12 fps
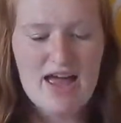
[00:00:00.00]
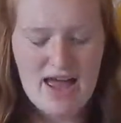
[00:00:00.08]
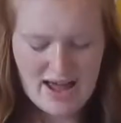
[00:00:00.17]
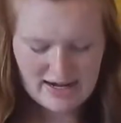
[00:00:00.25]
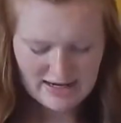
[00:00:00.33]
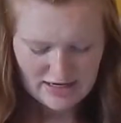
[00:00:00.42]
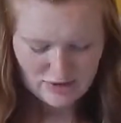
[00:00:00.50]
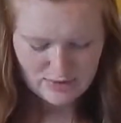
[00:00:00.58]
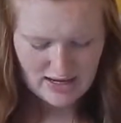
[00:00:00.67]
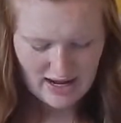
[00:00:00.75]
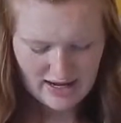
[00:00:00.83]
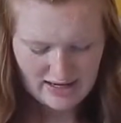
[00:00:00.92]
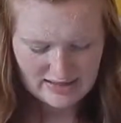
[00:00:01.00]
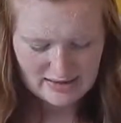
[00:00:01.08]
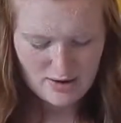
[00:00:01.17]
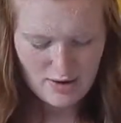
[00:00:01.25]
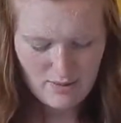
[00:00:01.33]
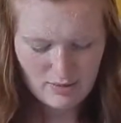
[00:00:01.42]
and each one has
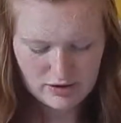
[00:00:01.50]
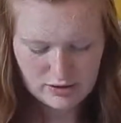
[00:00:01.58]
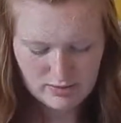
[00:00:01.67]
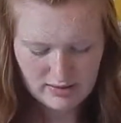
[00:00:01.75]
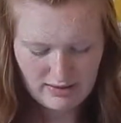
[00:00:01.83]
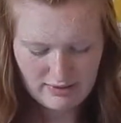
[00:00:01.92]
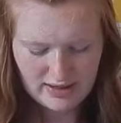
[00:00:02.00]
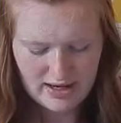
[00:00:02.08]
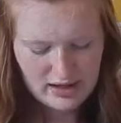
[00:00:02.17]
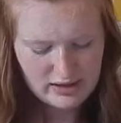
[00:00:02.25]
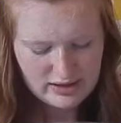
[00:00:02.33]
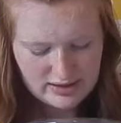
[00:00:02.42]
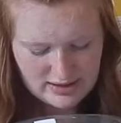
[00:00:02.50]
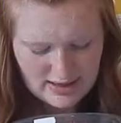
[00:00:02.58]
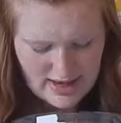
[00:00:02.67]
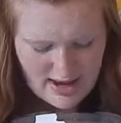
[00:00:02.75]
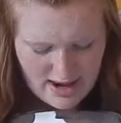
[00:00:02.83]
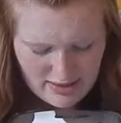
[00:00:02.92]
multiple of the colors,
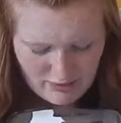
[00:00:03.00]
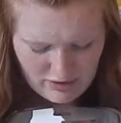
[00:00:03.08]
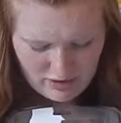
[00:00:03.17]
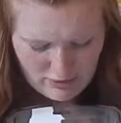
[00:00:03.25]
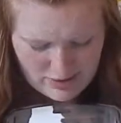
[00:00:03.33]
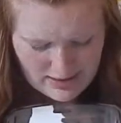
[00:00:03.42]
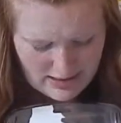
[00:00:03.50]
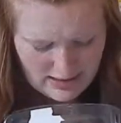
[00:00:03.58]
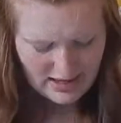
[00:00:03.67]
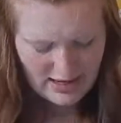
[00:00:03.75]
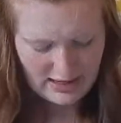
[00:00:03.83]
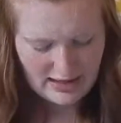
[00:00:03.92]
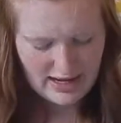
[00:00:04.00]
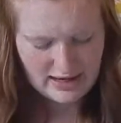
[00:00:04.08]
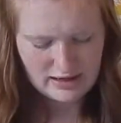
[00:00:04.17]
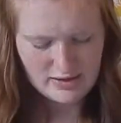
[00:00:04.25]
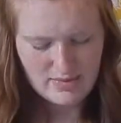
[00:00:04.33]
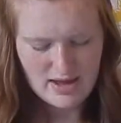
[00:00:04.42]
and they're really pretty, and I like
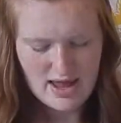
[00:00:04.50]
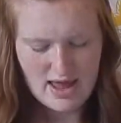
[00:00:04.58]
them,